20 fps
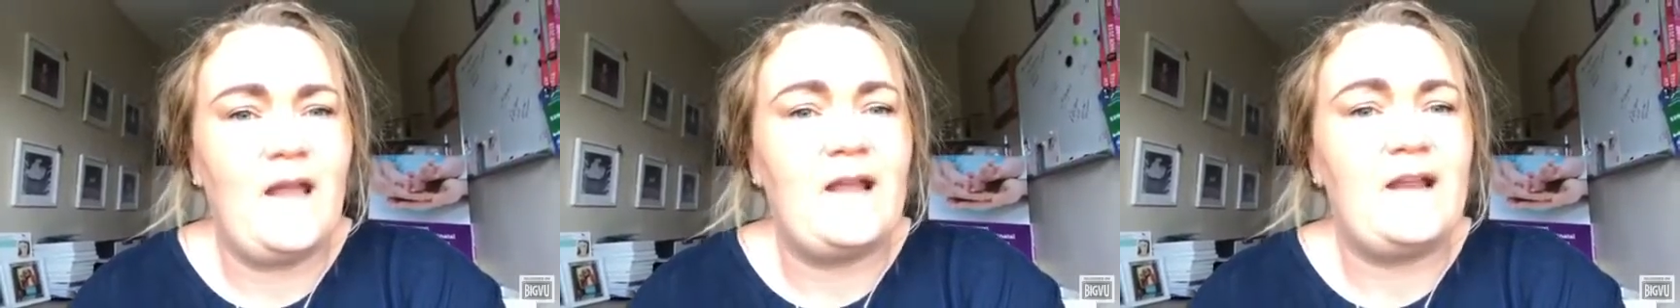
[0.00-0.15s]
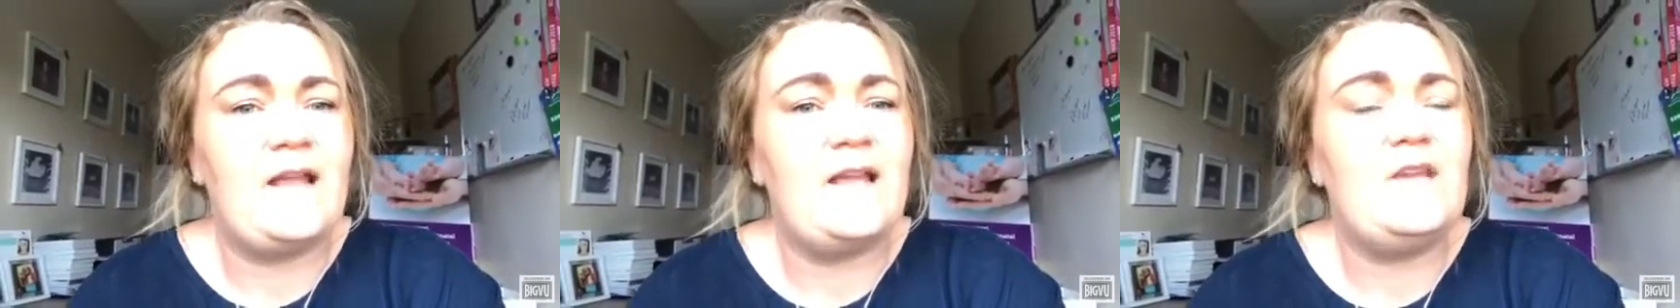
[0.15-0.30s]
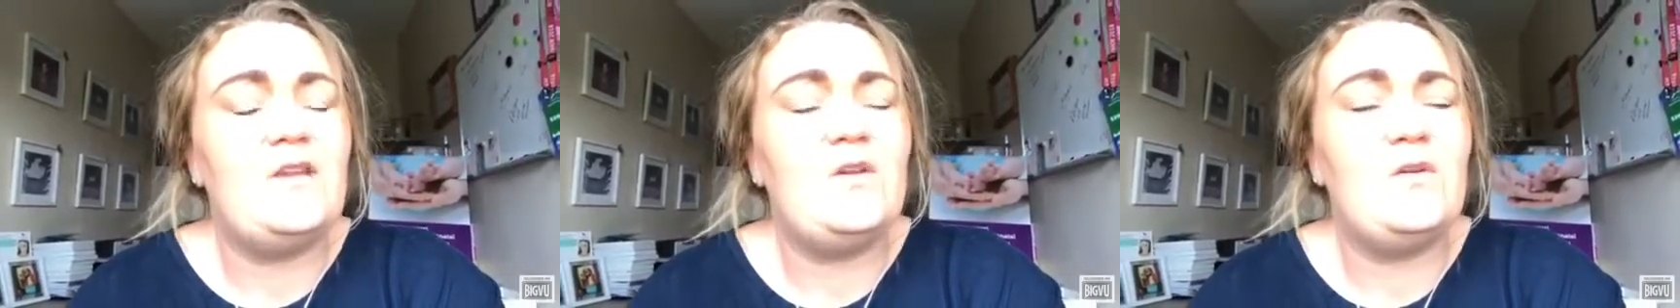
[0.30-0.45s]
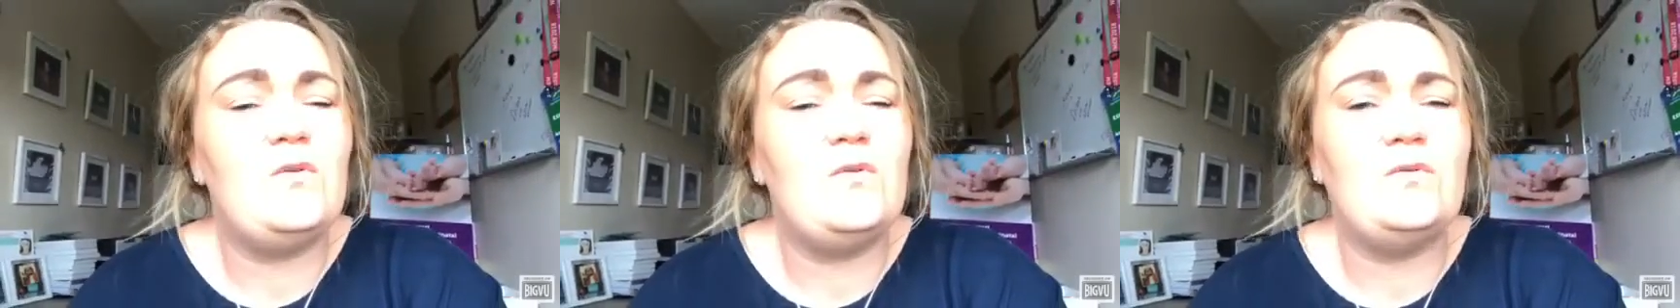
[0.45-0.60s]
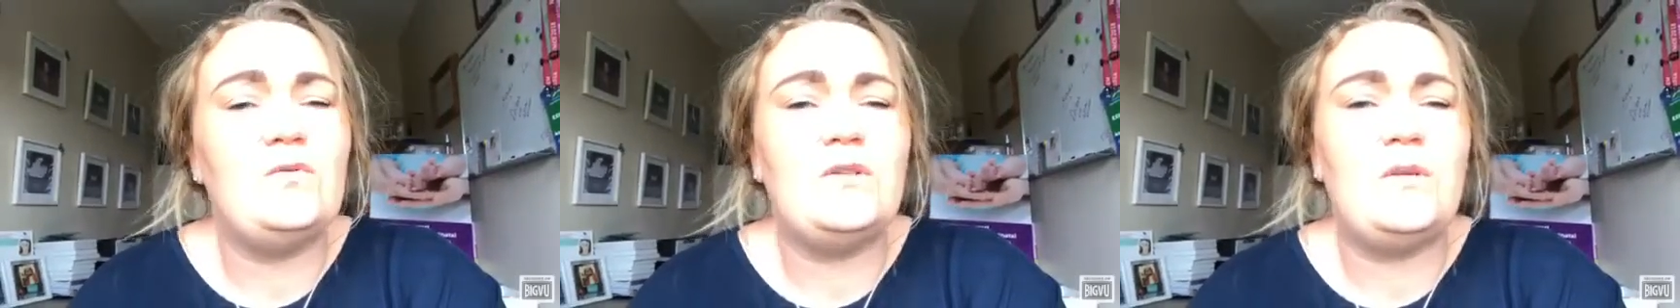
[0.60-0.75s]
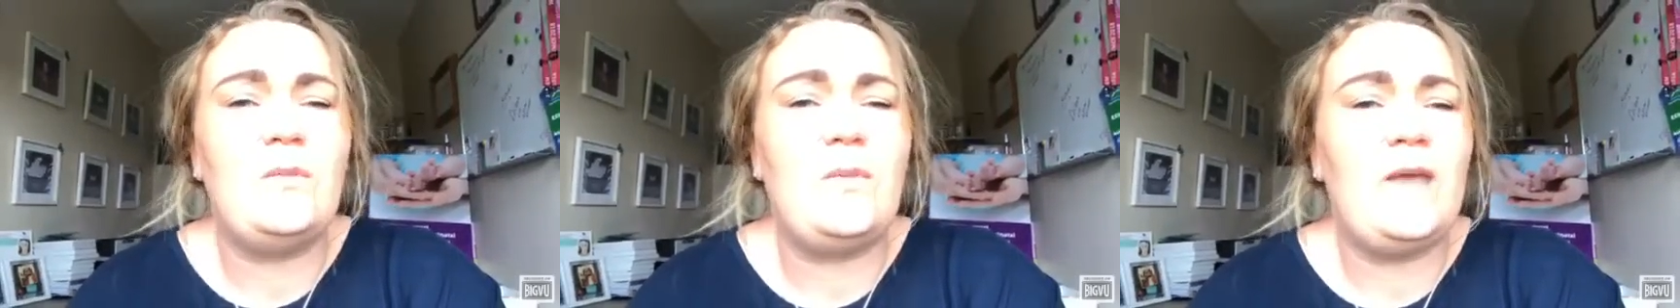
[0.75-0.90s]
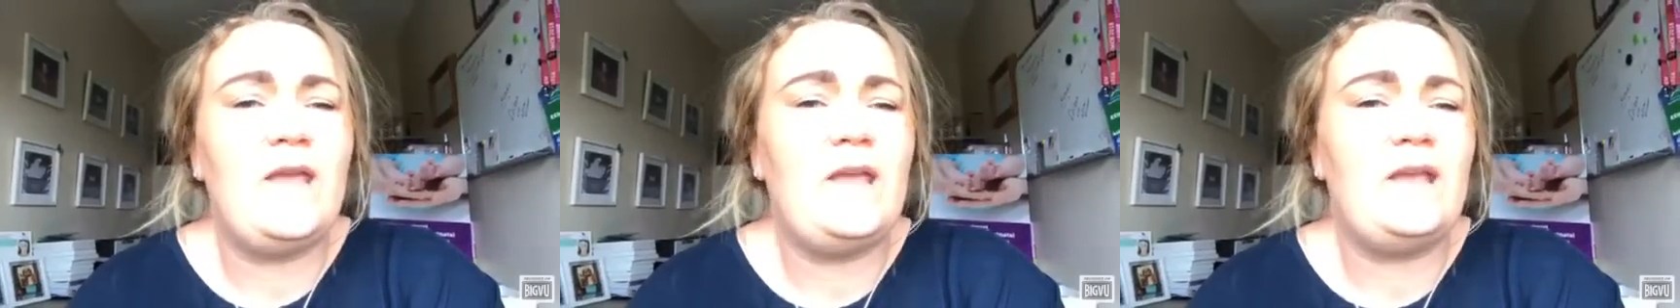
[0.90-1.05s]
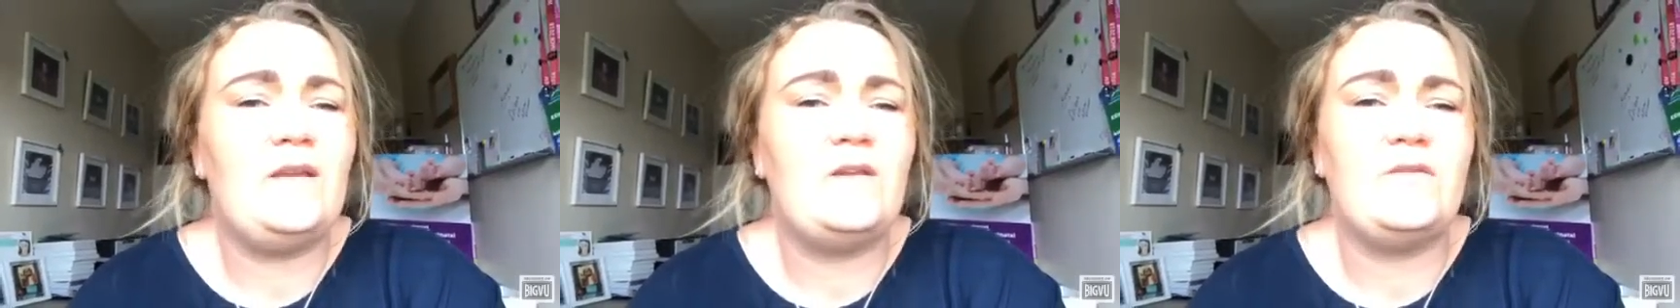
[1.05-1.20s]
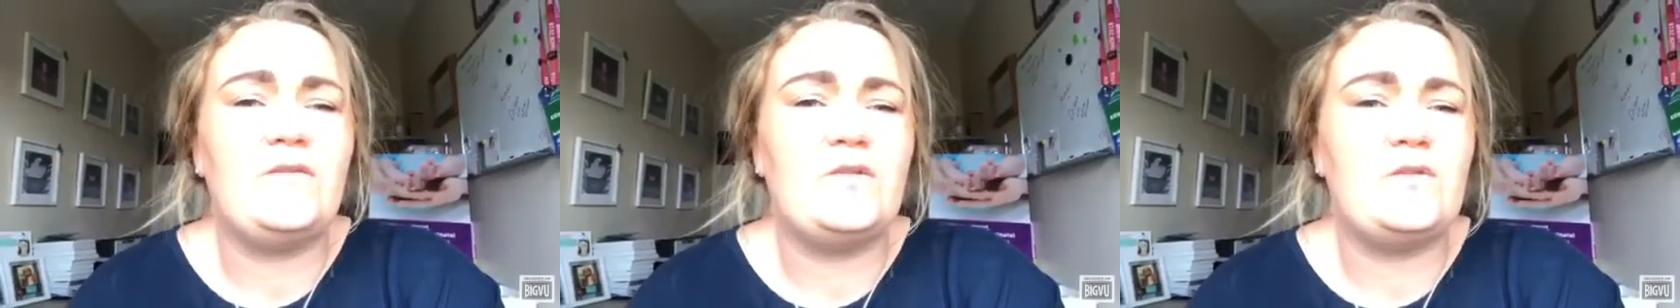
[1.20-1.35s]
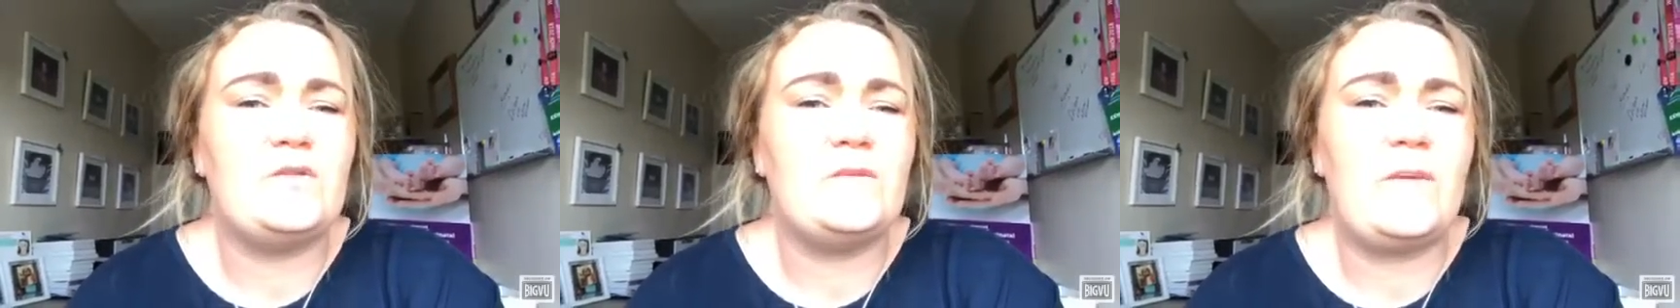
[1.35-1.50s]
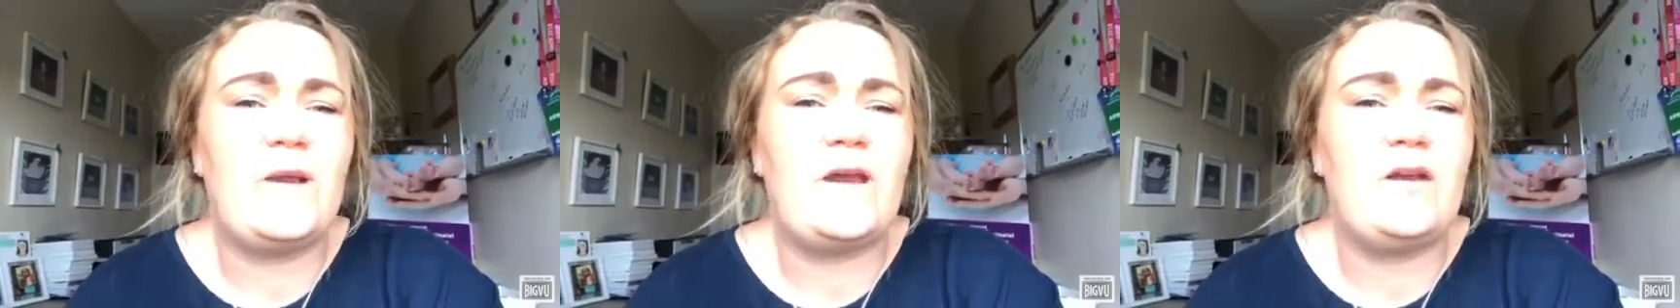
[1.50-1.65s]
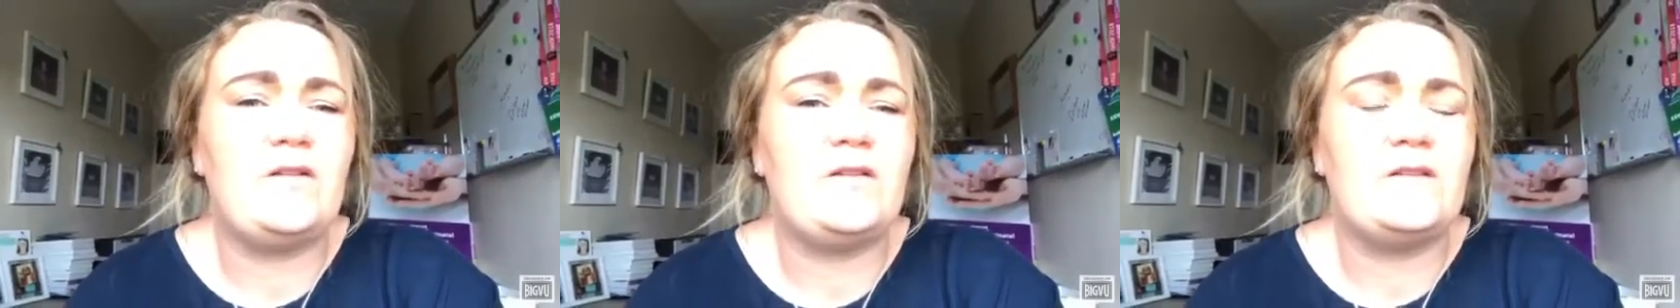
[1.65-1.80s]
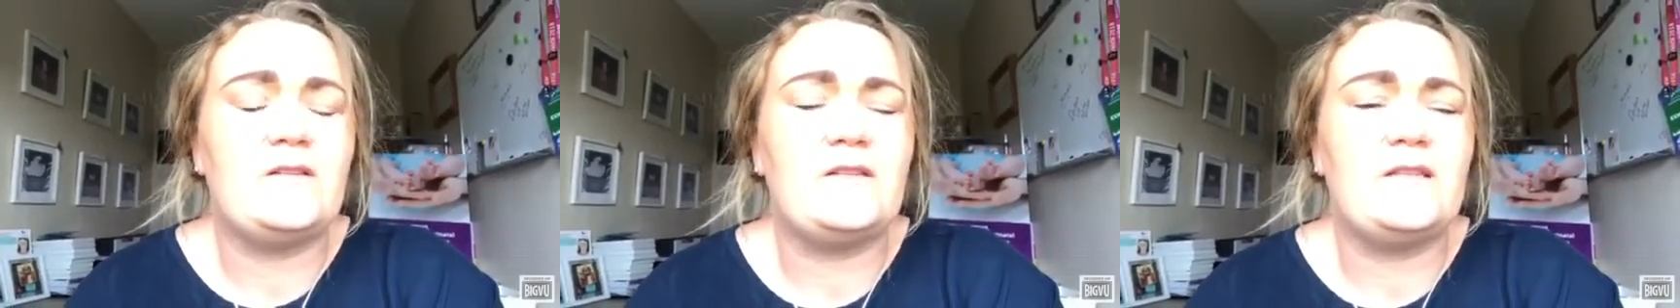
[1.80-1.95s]
I know the pain of those
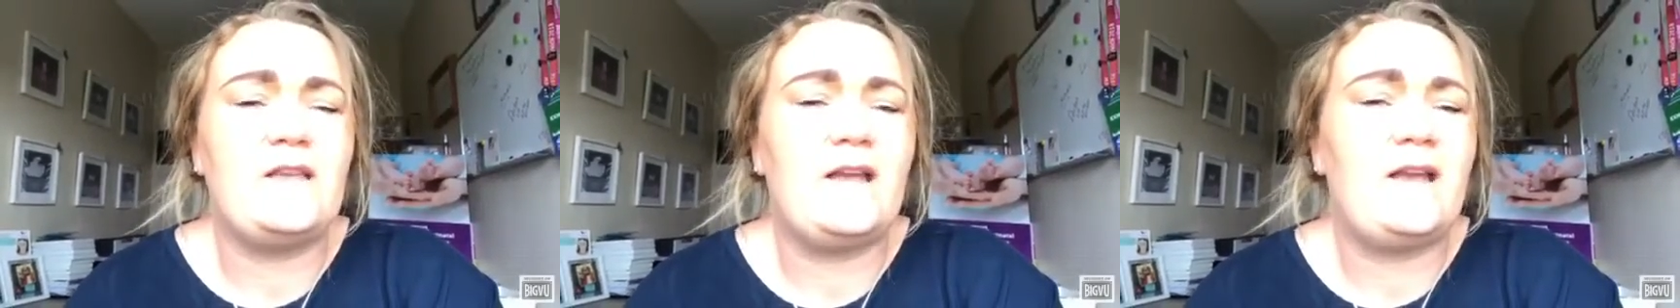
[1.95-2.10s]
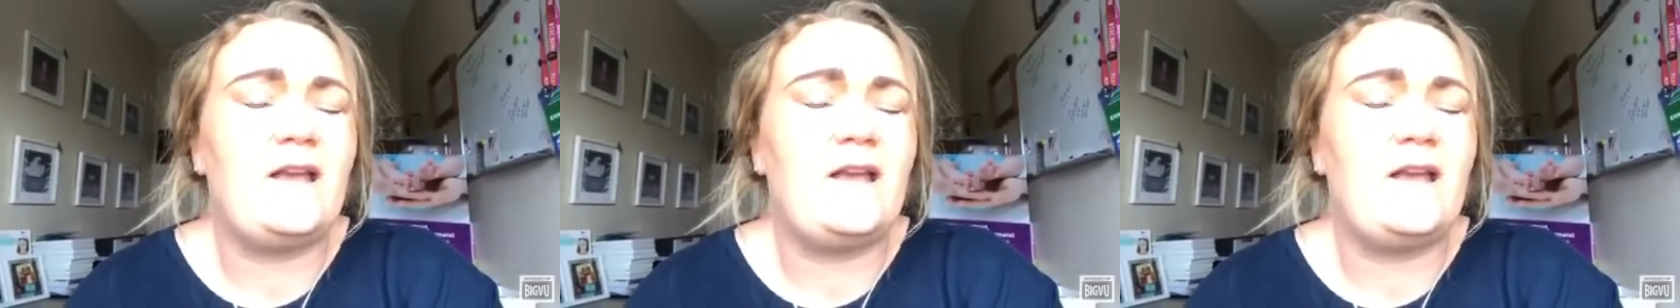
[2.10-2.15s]
parents.